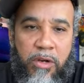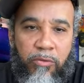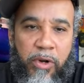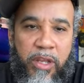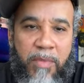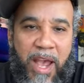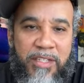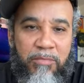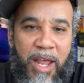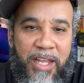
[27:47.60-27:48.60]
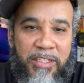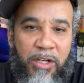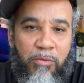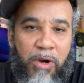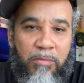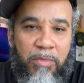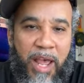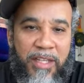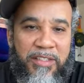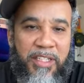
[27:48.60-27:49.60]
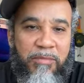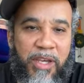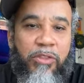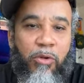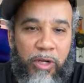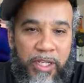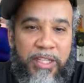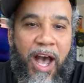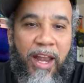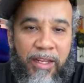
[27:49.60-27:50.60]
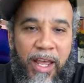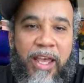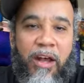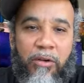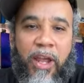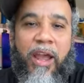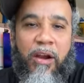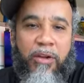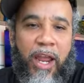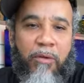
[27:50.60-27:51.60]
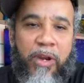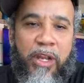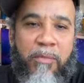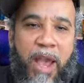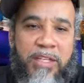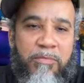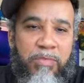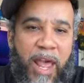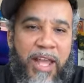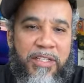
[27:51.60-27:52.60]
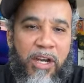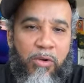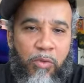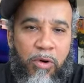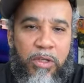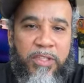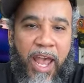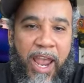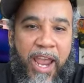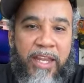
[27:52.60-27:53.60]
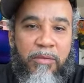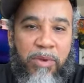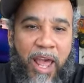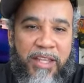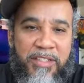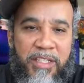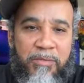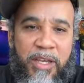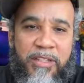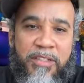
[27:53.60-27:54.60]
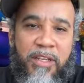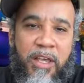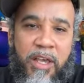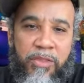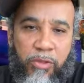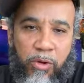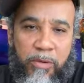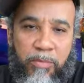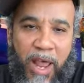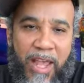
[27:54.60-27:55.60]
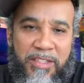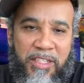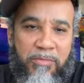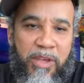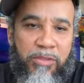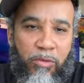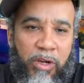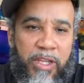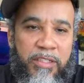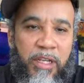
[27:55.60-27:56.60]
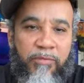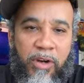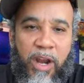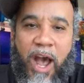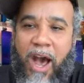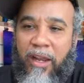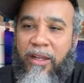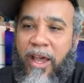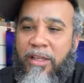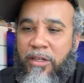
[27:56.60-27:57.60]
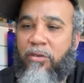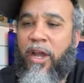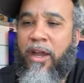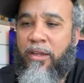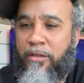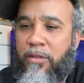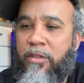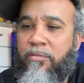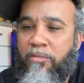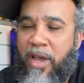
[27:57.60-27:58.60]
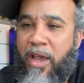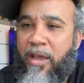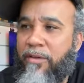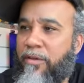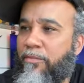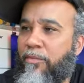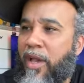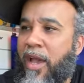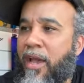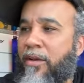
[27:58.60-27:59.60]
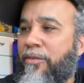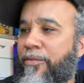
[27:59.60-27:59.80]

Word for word: Reimagine Black Toe 1, Black Cement 3's Holiday. Okay, okay. Reimagine Black Toe 1 and the Black Cements, th Black Cement 3's for the holidays. Okay. Bet. Bet.